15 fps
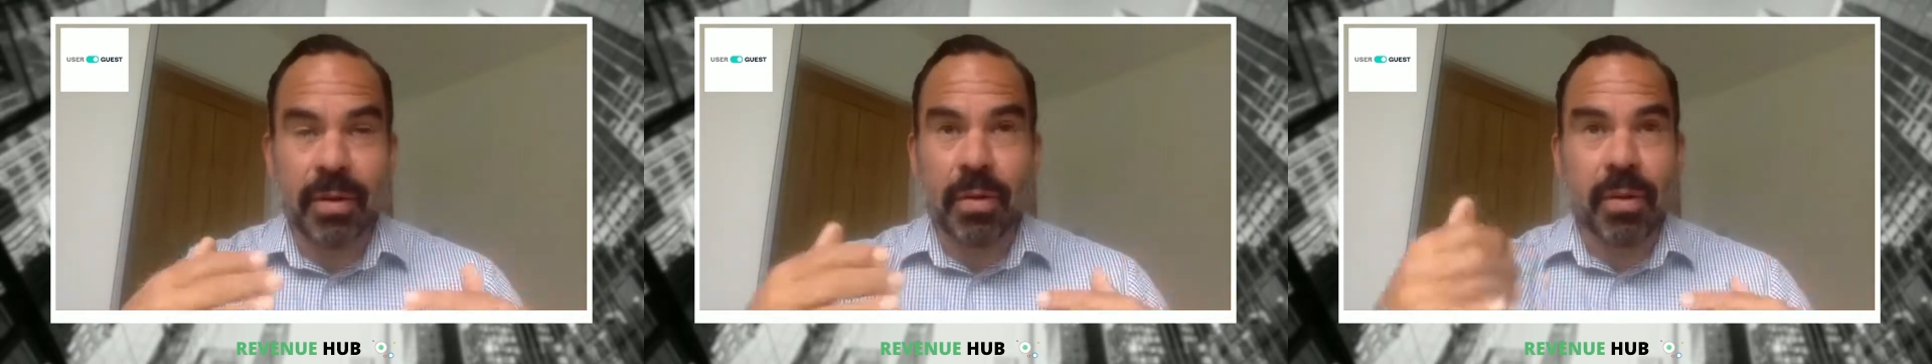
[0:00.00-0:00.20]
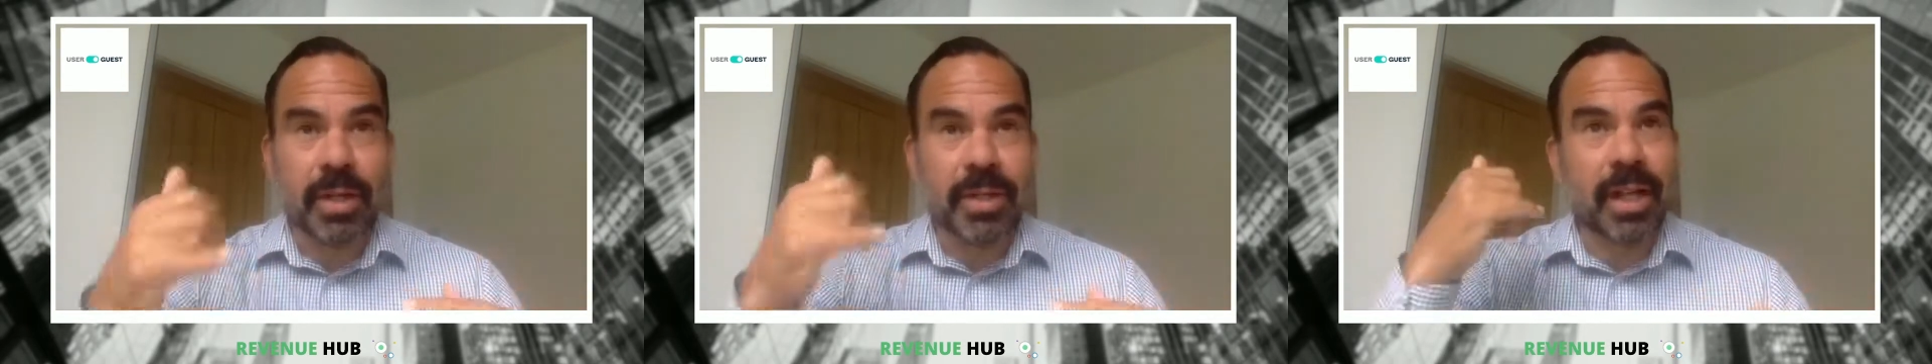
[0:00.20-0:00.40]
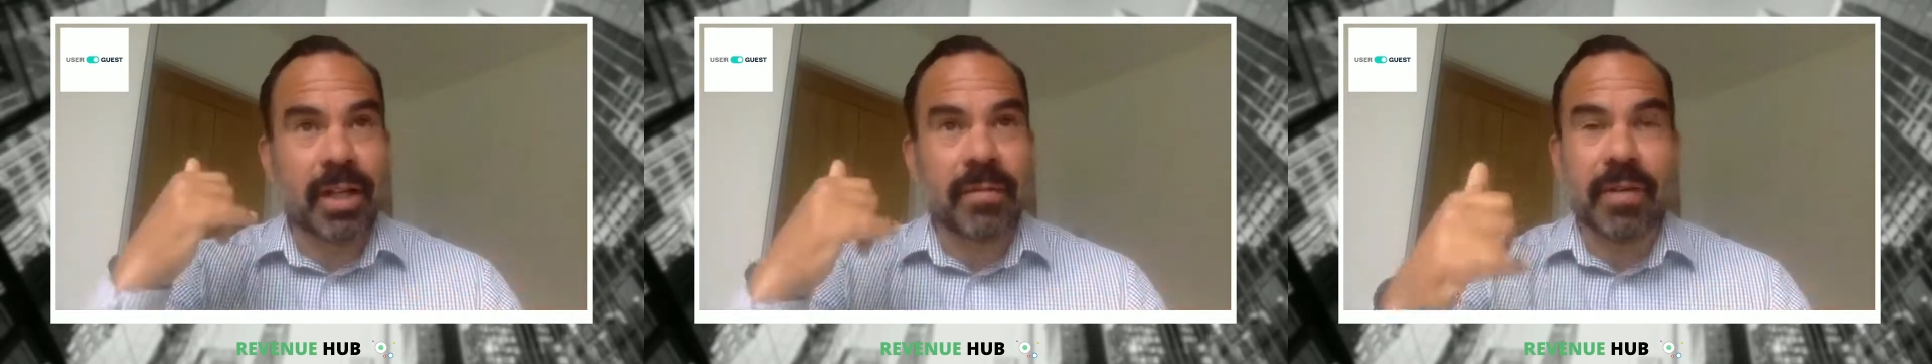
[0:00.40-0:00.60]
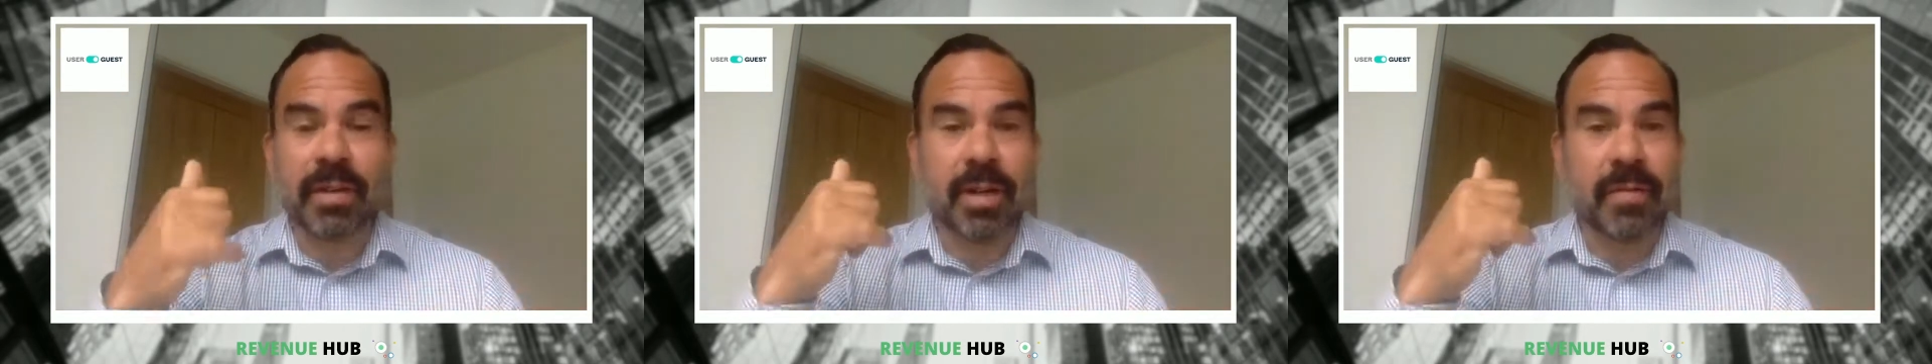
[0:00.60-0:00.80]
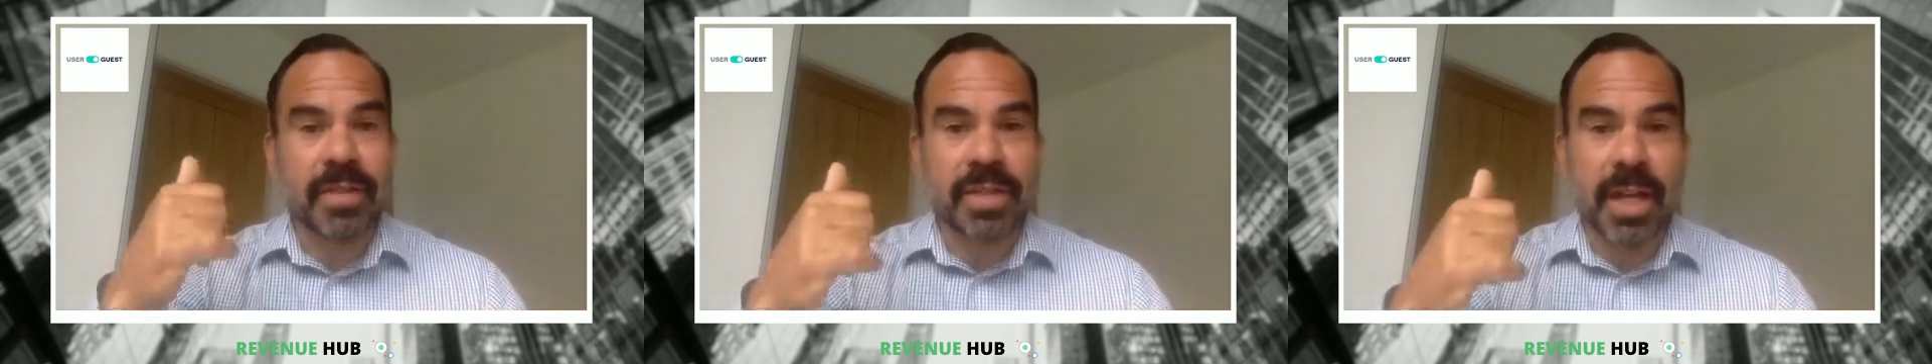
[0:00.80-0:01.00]
or a telephone
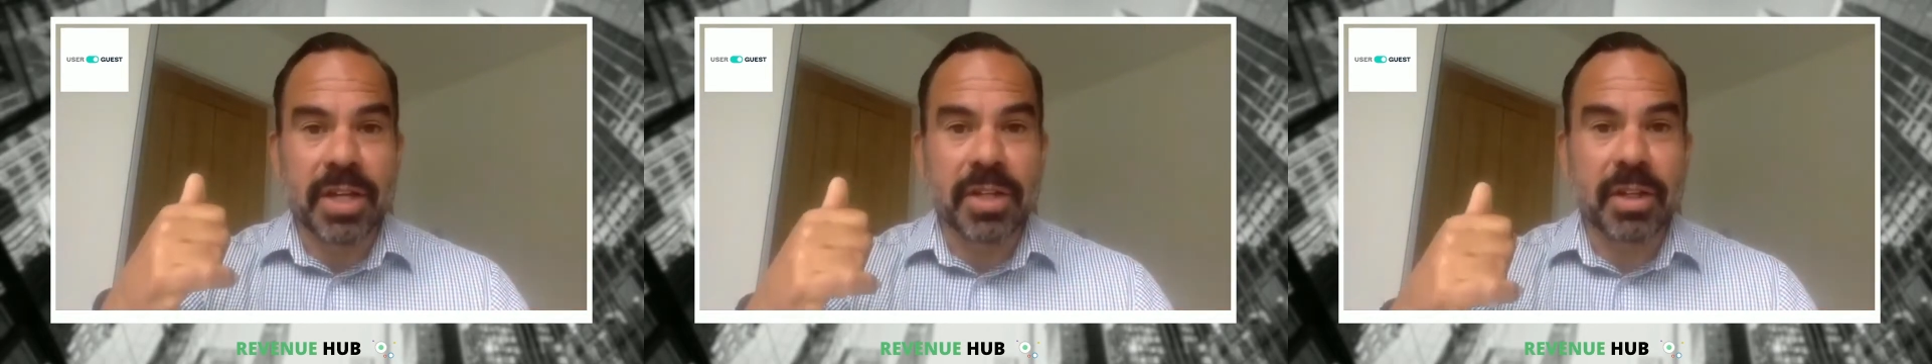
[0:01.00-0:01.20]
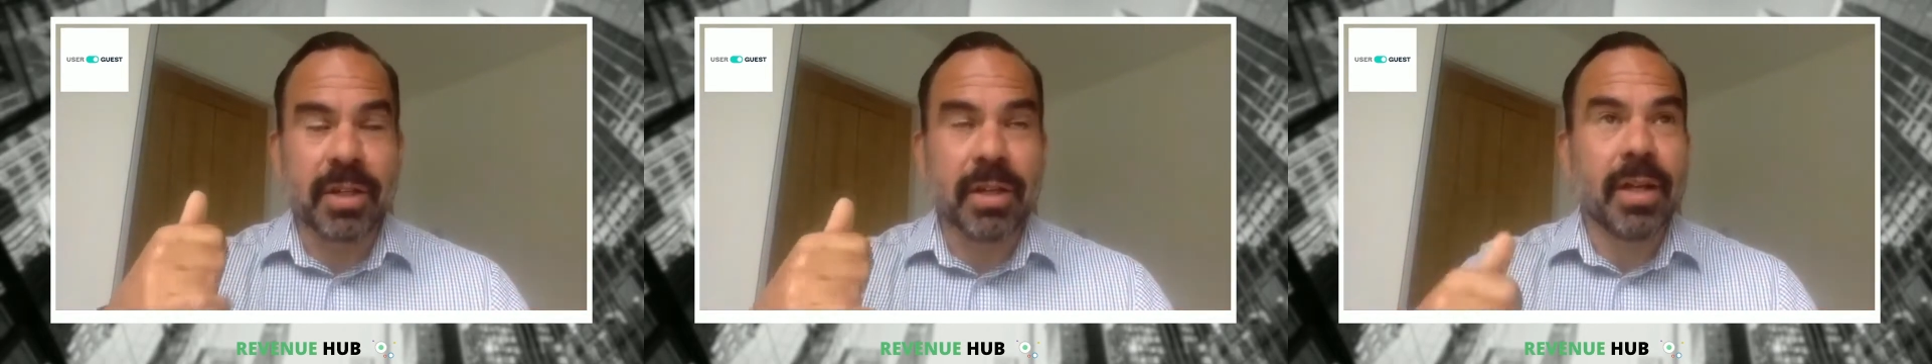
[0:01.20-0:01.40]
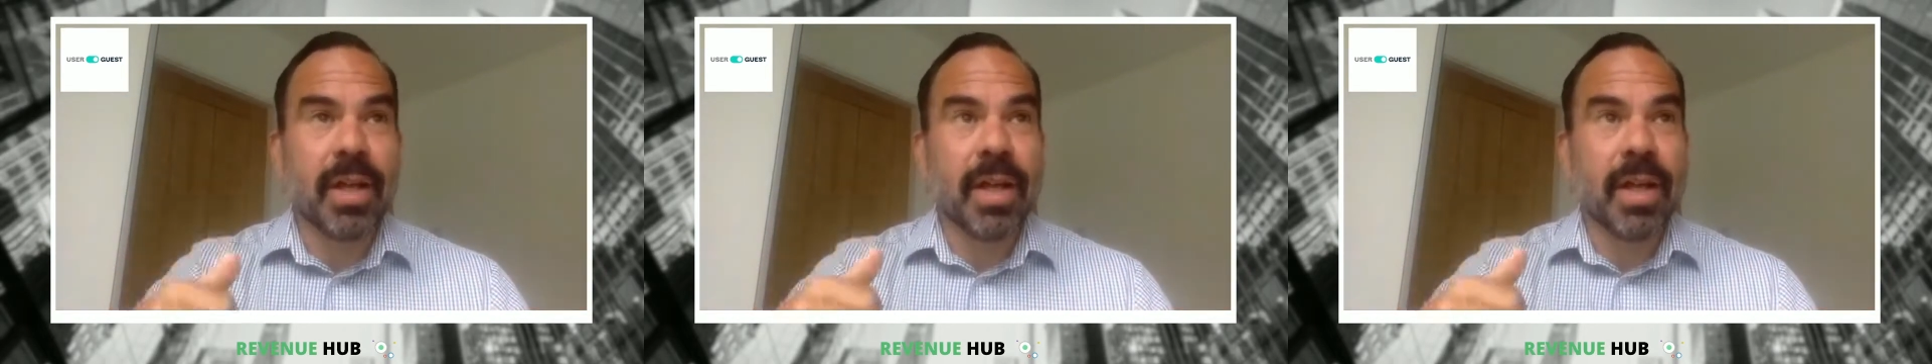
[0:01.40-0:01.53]
conversation